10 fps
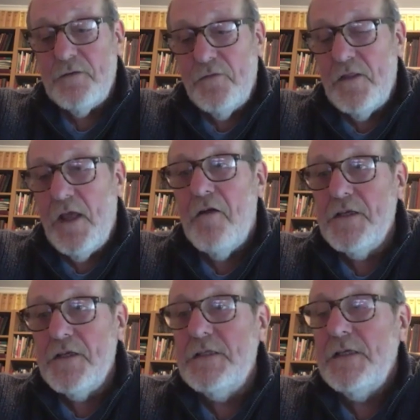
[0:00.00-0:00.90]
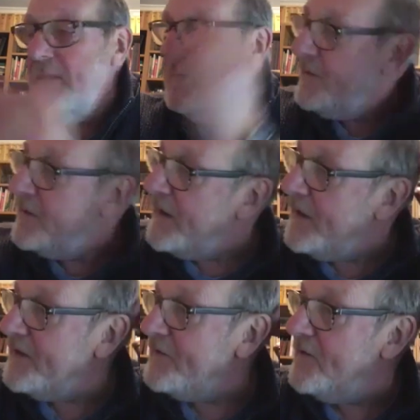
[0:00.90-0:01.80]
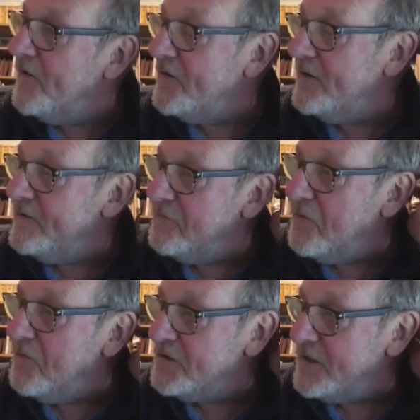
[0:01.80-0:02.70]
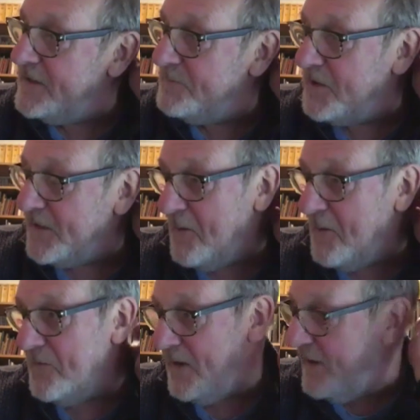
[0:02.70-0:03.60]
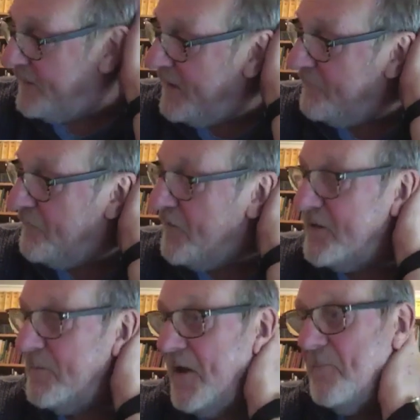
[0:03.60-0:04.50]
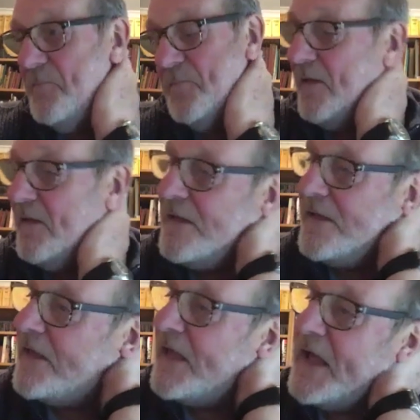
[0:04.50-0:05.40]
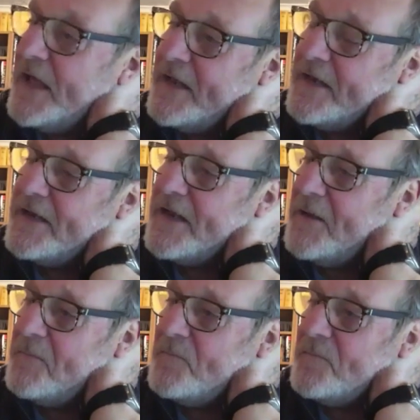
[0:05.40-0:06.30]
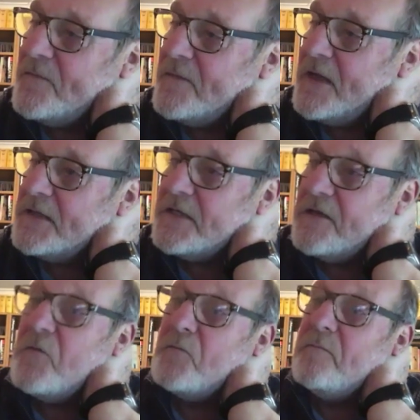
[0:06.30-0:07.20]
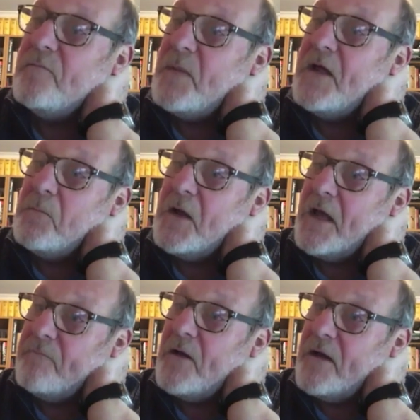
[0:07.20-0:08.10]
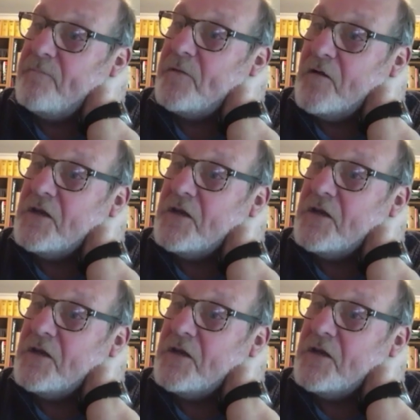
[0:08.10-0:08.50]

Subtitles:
for the RSC and got into the Royal Shakespeare Company, and I phoned him up, and I said, "Oh, by the way, I've got a